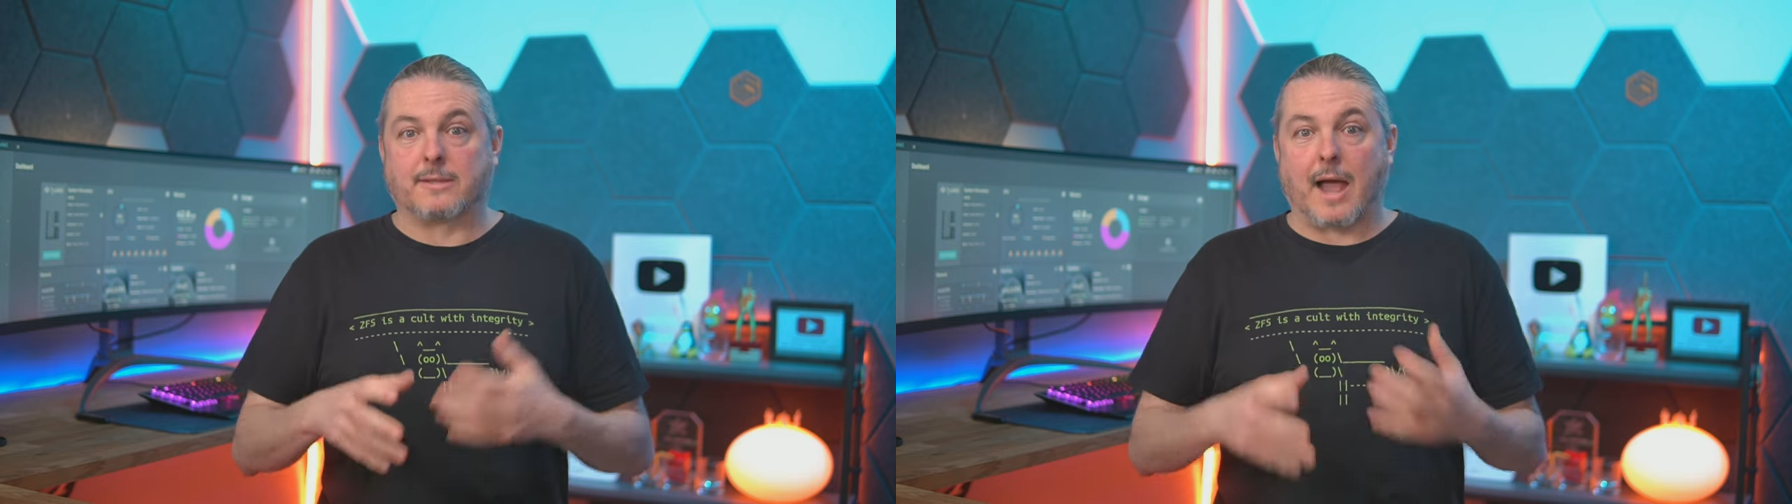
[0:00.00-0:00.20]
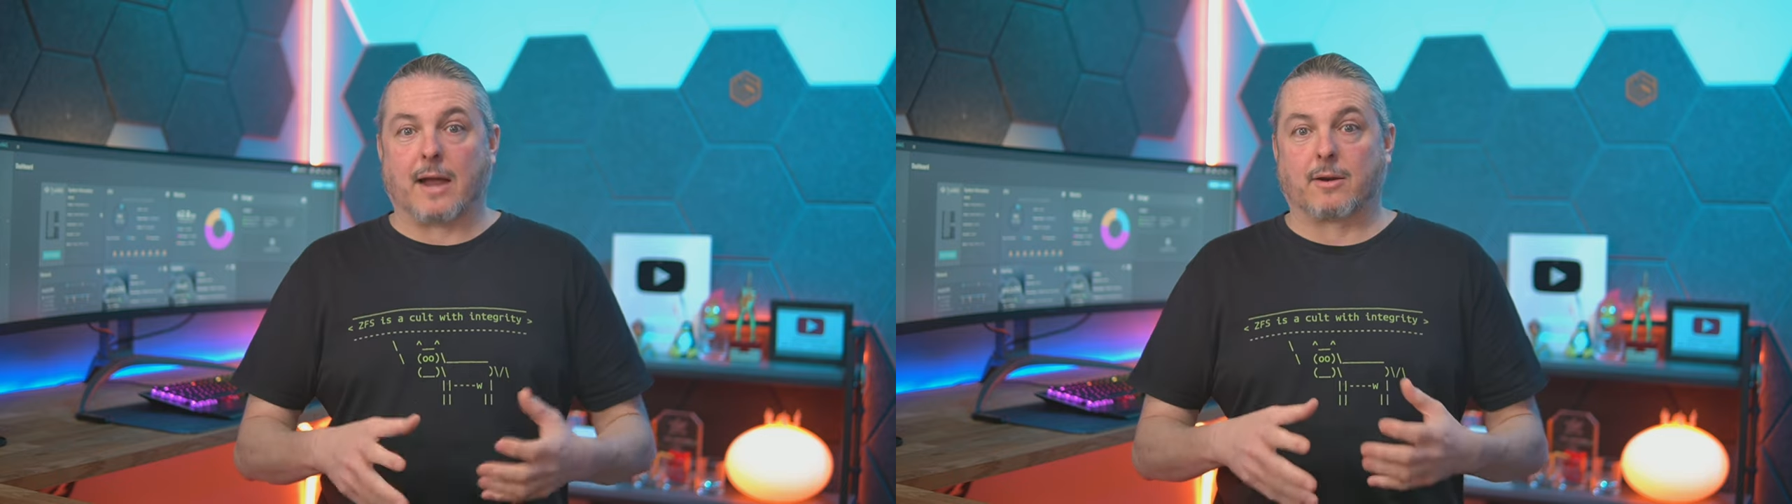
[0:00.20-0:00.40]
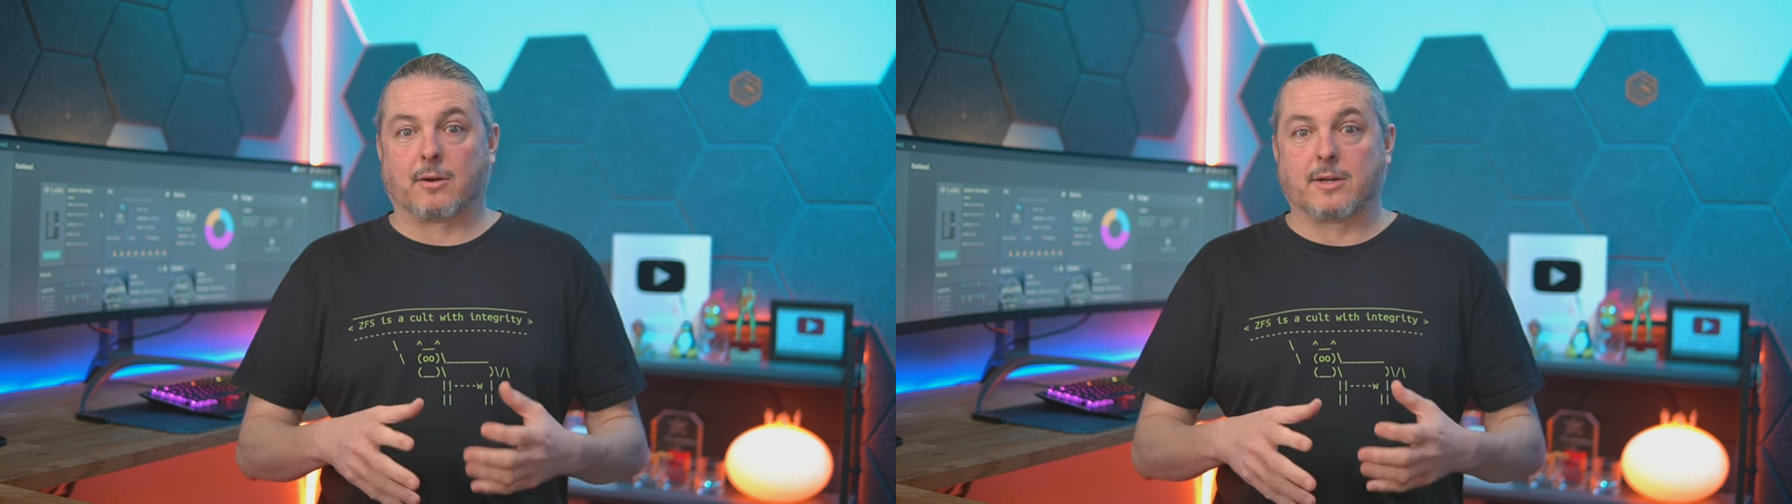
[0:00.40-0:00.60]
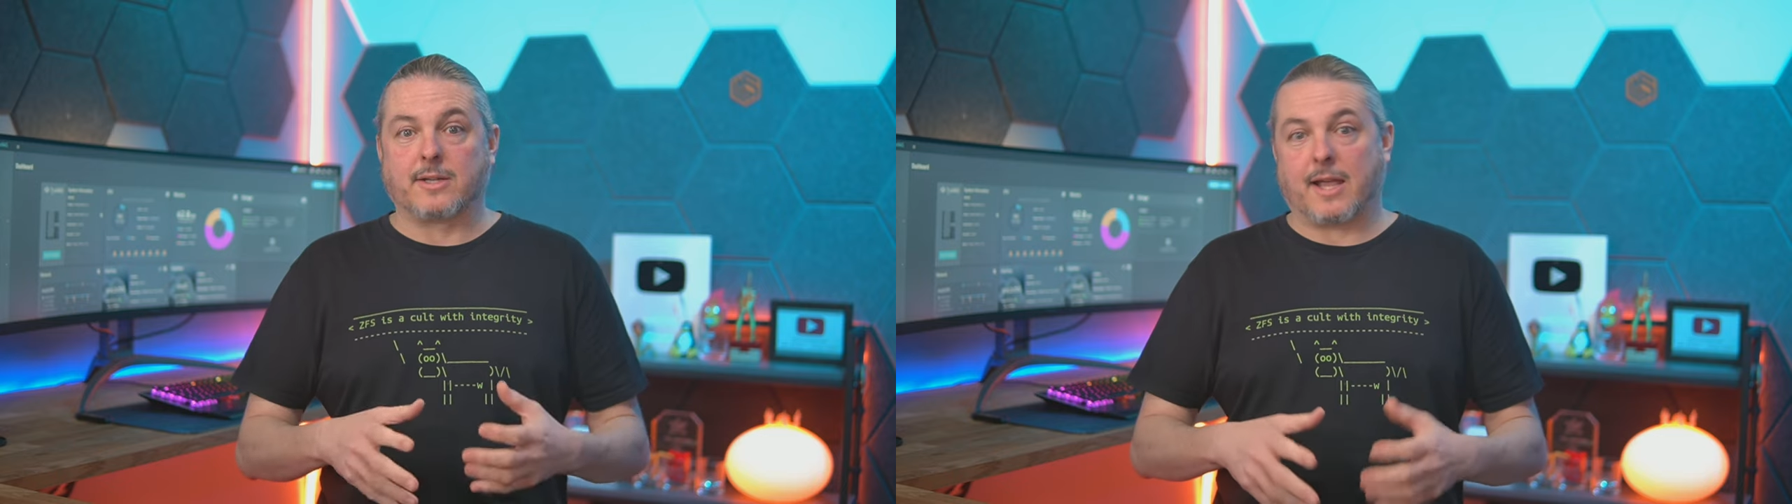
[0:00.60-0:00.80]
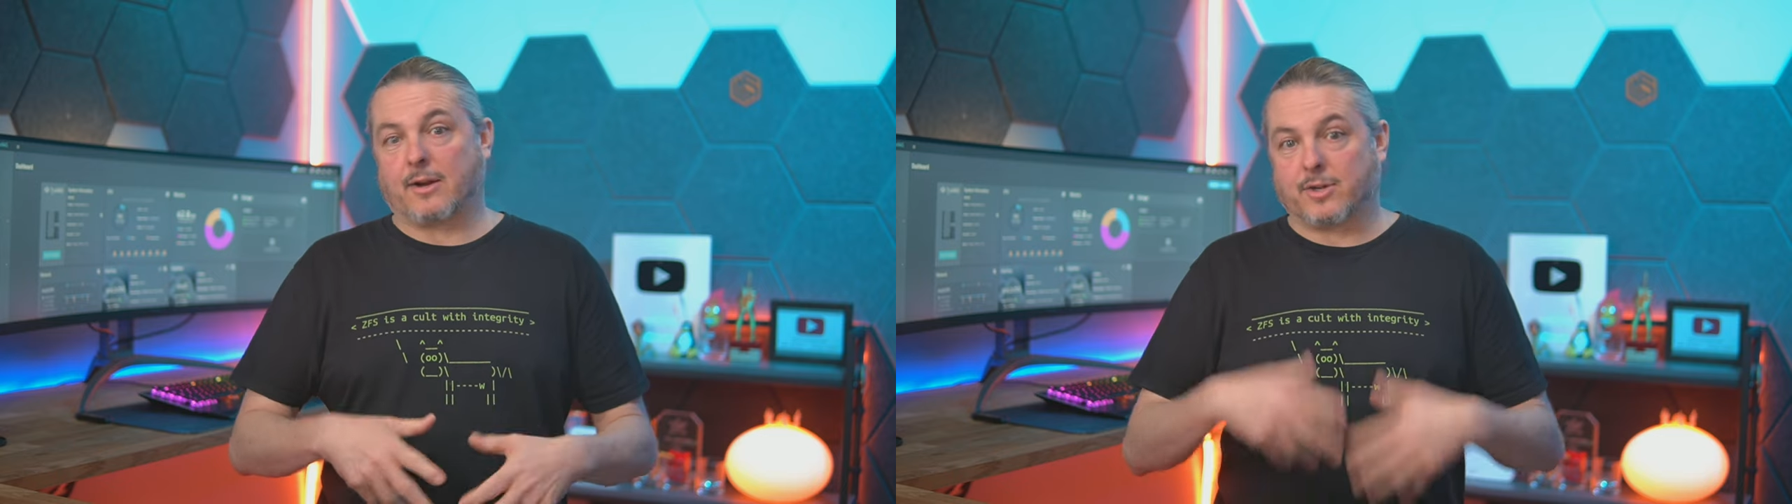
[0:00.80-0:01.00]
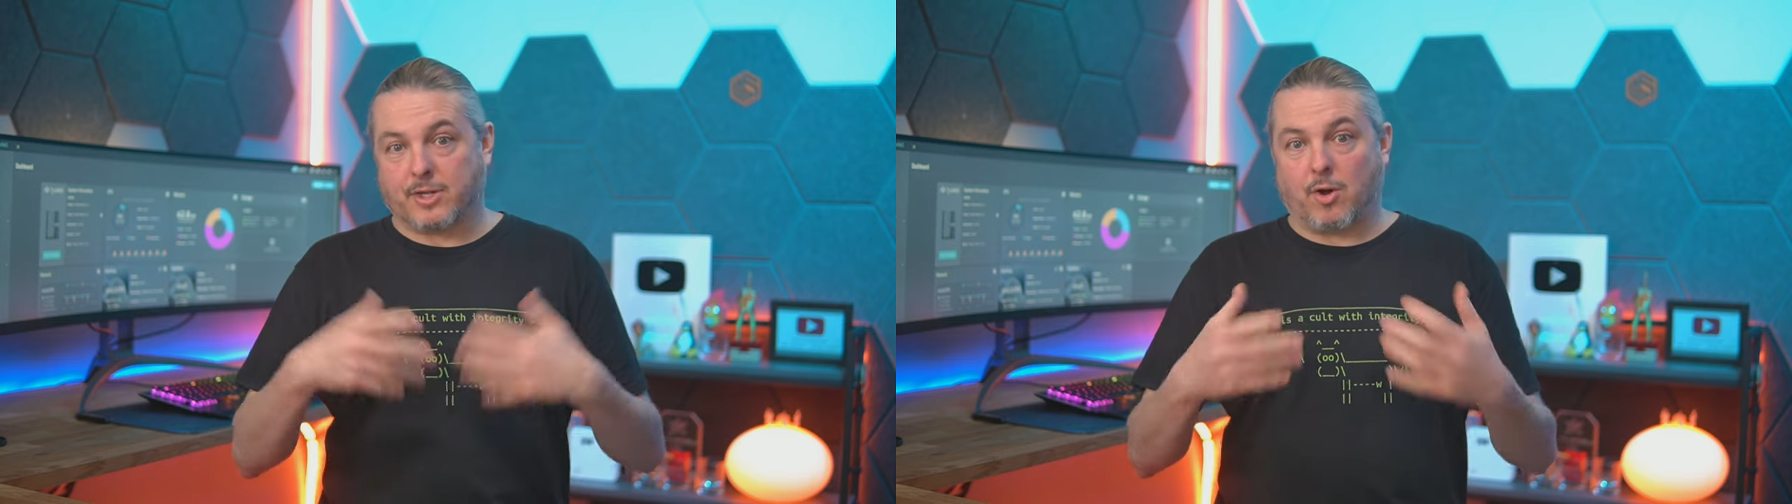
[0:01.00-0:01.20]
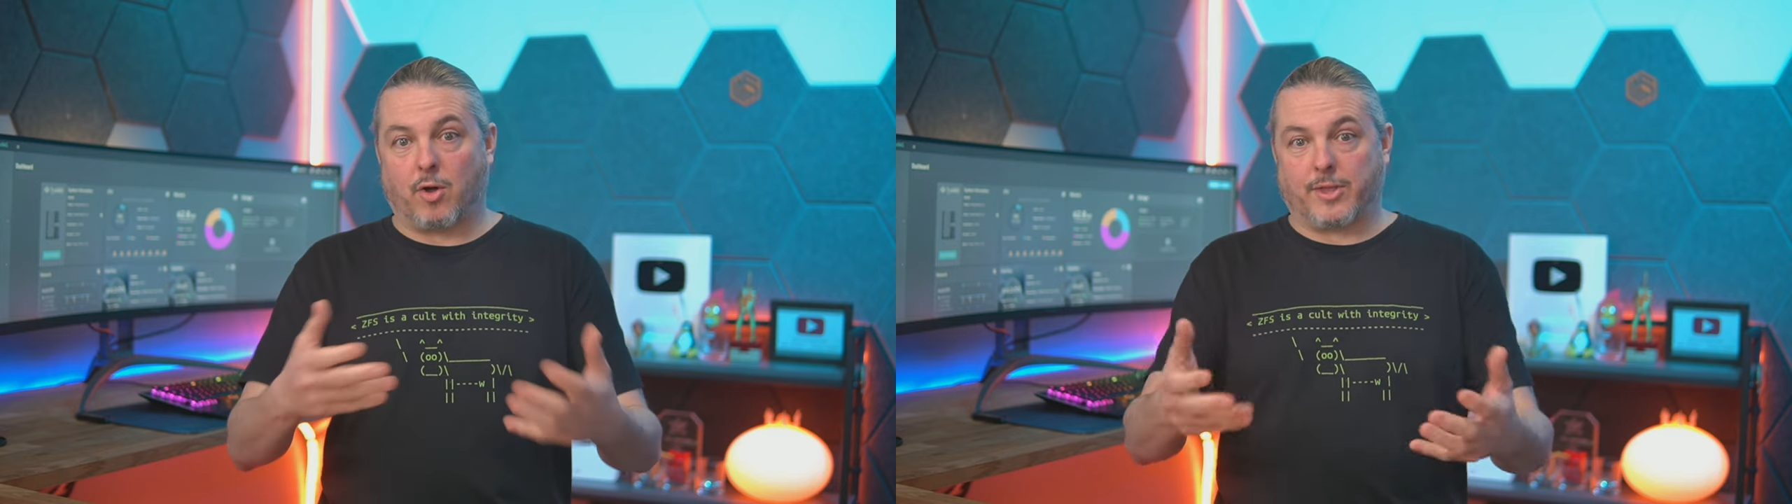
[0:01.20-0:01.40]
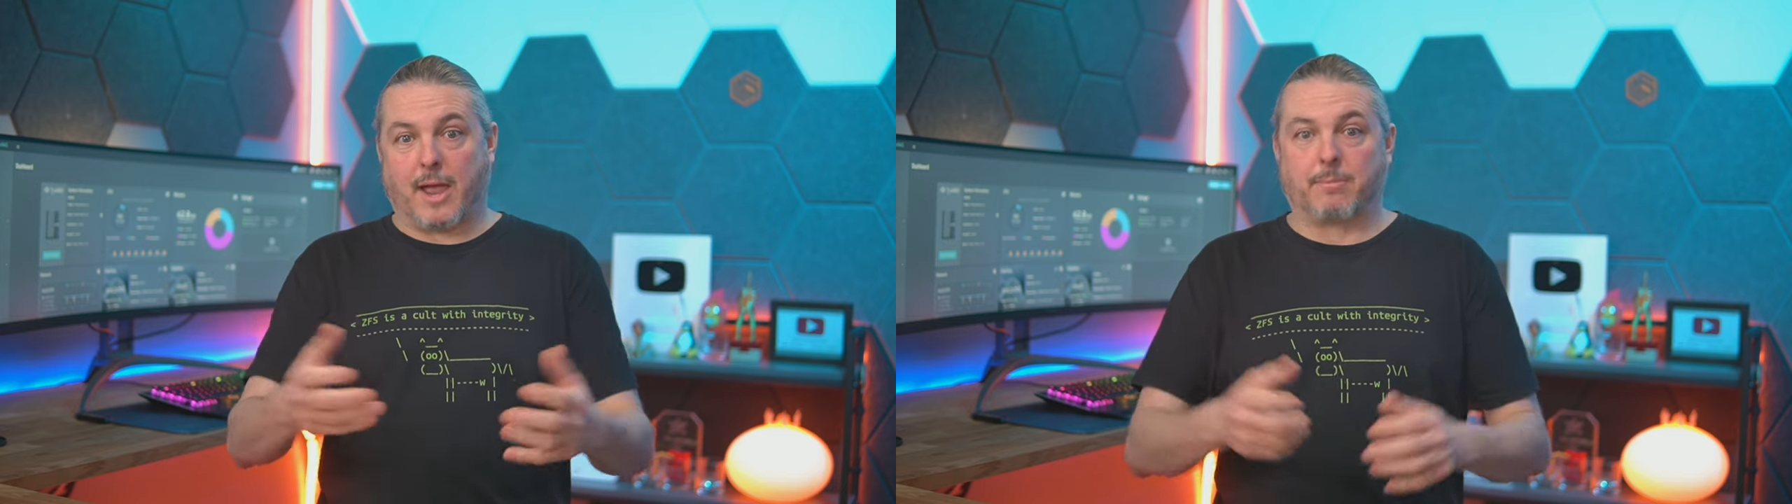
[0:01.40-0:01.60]
Docker containers and
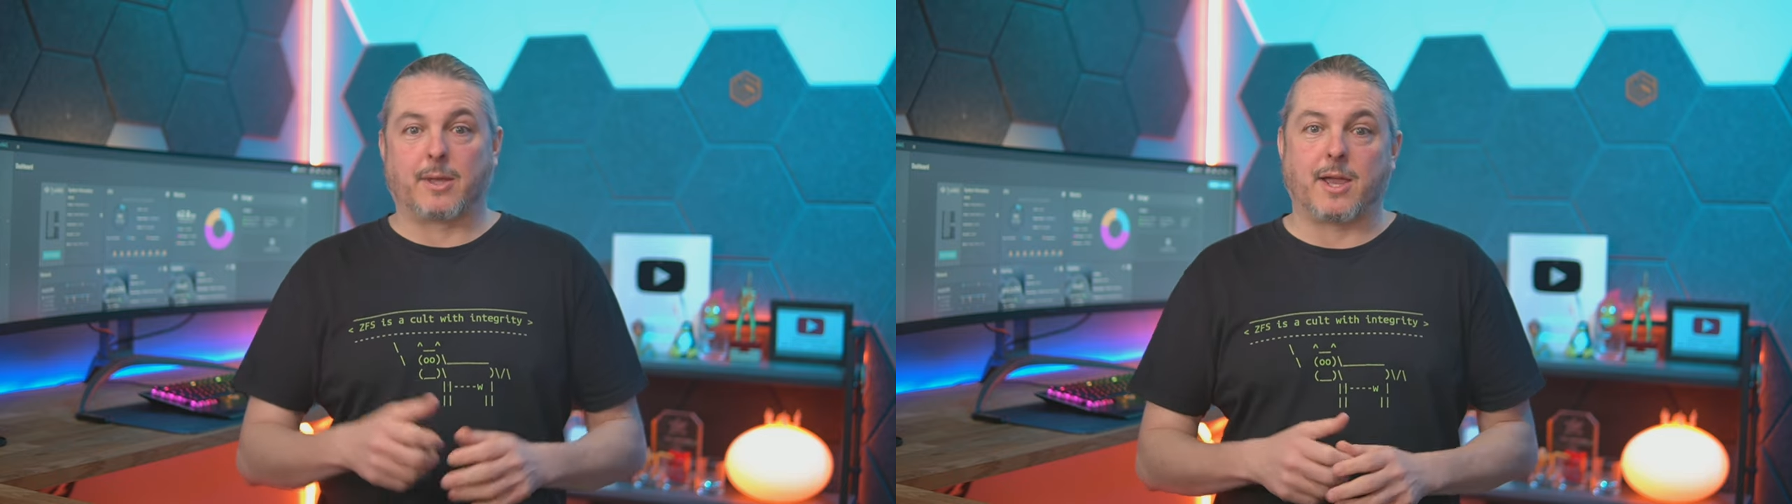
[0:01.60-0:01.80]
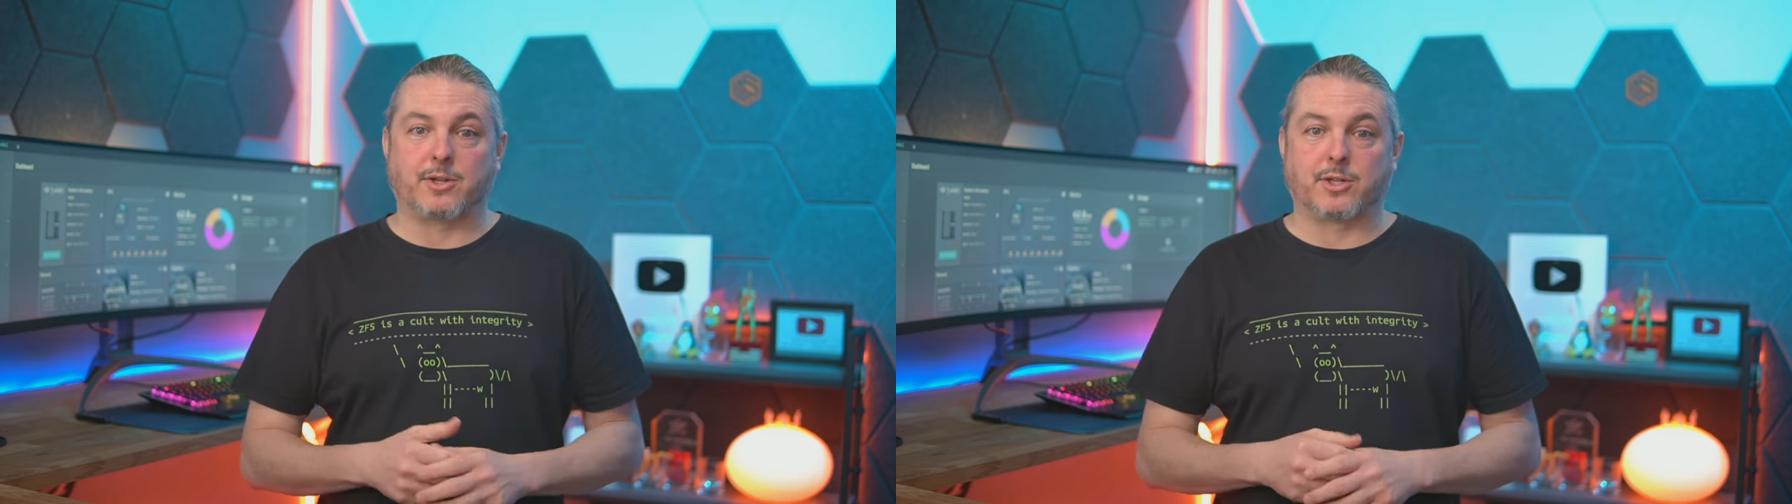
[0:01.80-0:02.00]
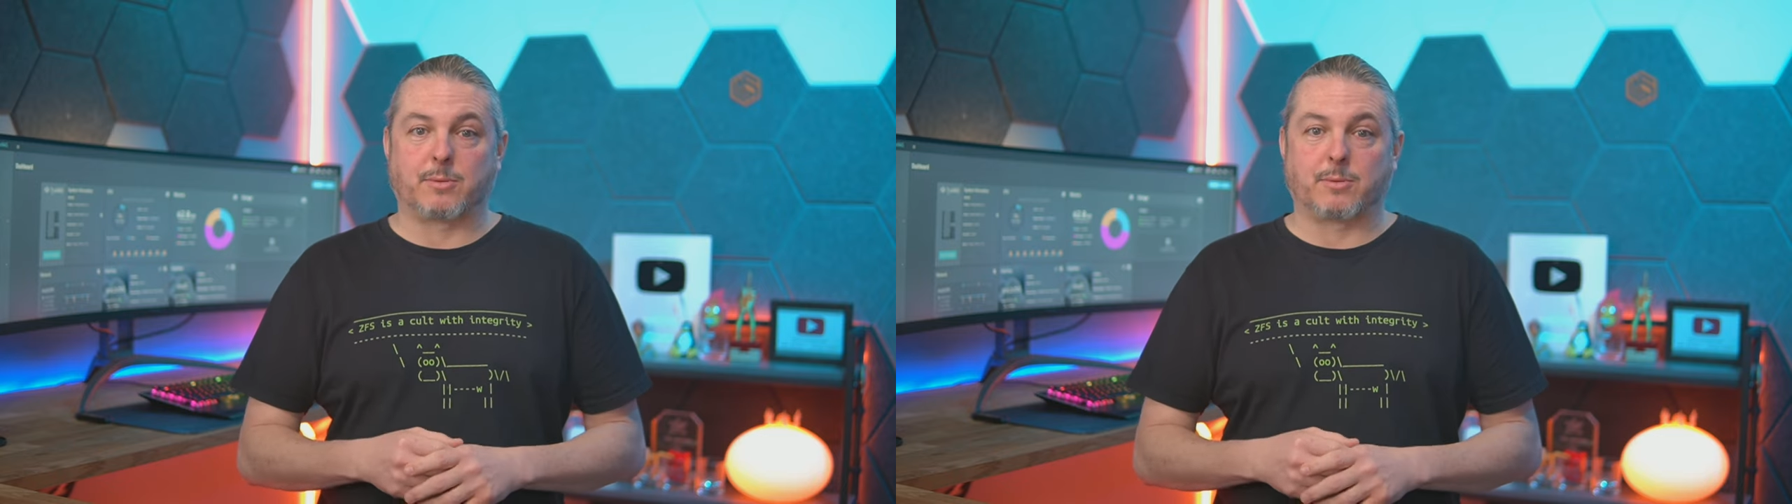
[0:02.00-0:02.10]
all the application